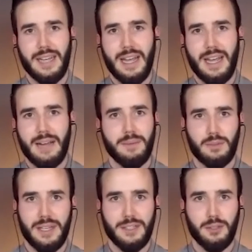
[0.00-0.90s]
in
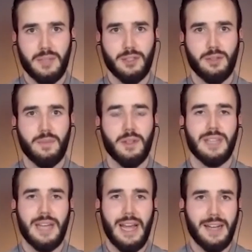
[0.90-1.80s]
every medicinal
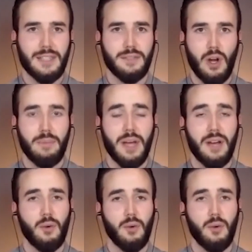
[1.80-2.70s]
plant or mushroom, there's an
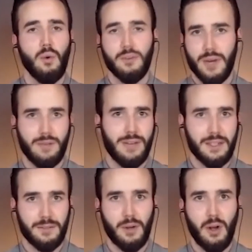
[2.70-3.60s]
active compound or an
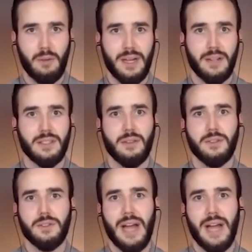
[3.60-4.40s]
array of active compounds,